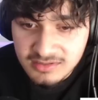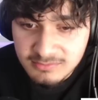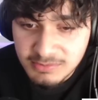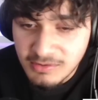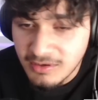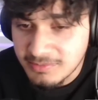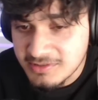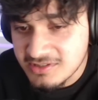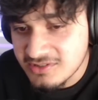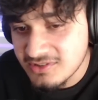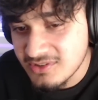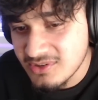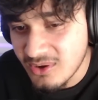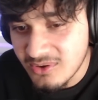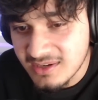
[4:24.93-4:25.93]
Bro, I'm just
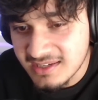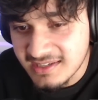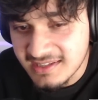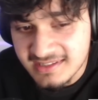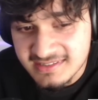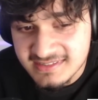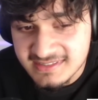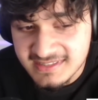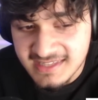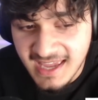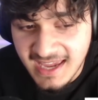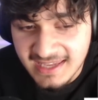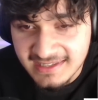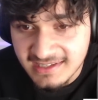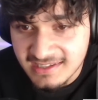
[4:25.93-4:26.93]
not gonna get
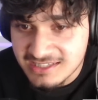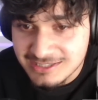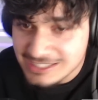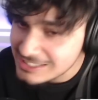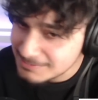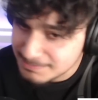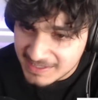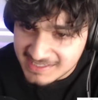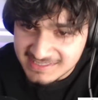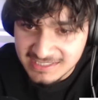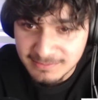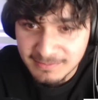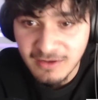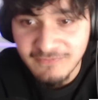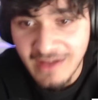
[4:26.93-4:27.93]
scared. Like, it's just
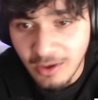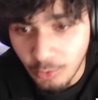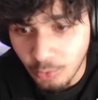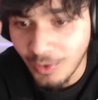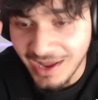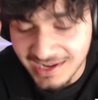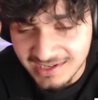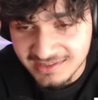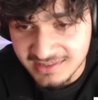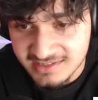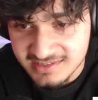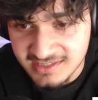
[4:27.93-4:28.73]
pissing me off how wank this